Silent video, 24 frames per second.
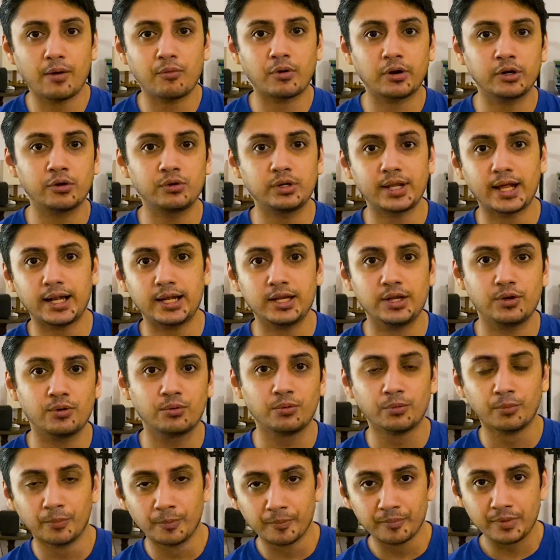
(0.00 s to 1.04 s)
I want to tell
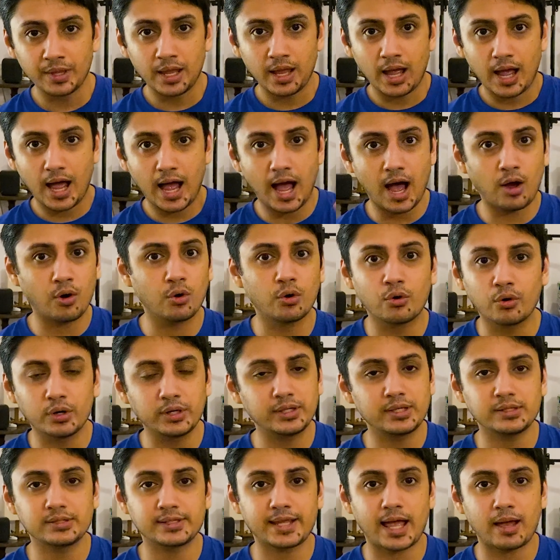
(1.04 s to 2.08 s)
you how
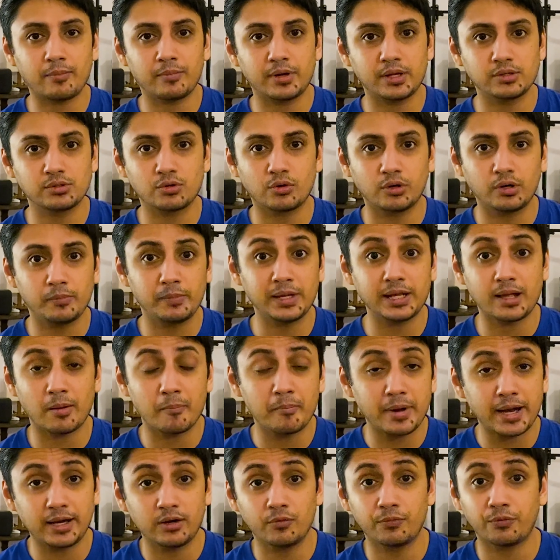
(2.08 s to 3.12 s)
good this camera is going to be
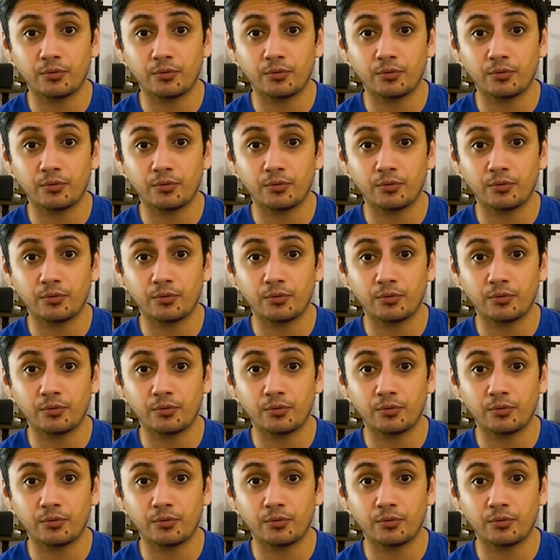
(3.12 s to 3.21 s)
compared to